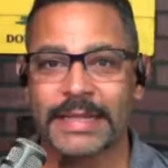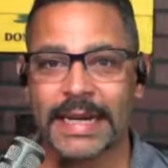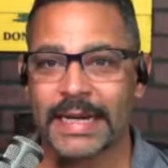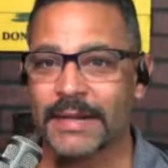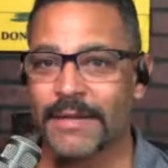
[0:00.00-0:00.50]

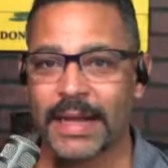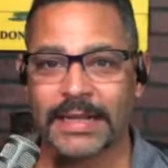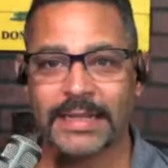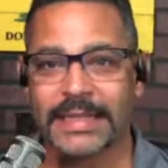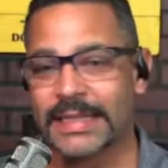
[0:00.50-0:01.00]
that gun
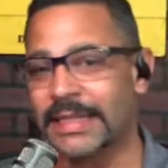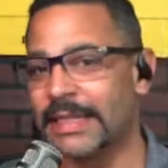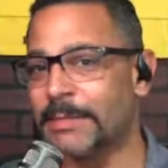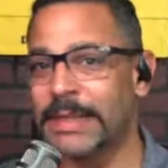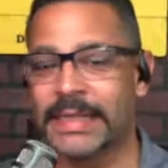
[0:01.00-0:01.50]
violence exists
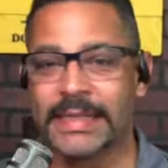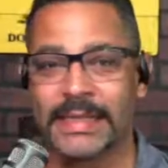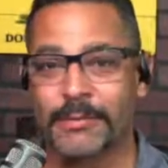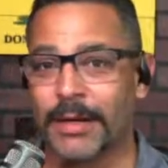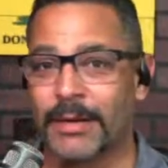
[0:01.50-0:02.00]
is because,
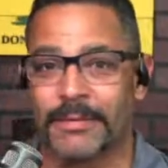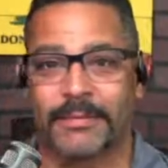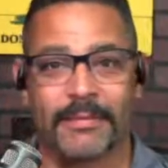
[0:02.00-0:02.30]
well,